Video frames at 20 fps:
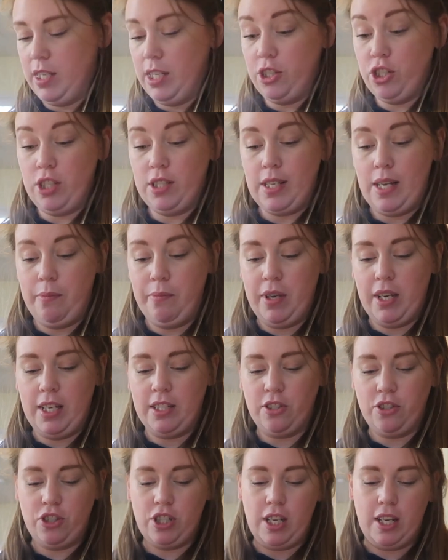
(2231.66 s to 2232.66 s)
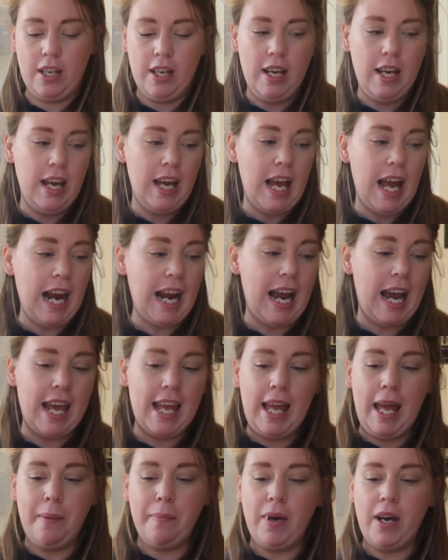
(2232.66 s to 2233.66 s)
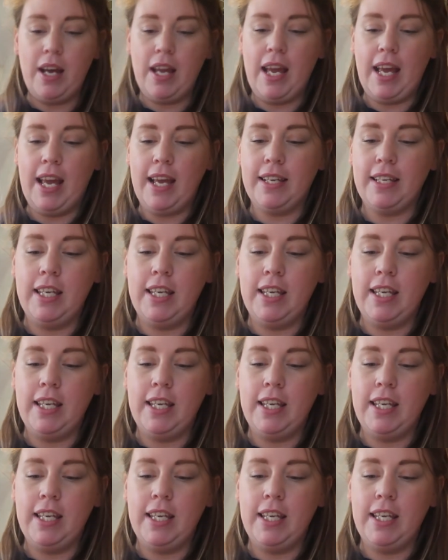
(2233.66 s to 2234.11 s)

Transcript: She's getting bigger, isn't she? I got Emma a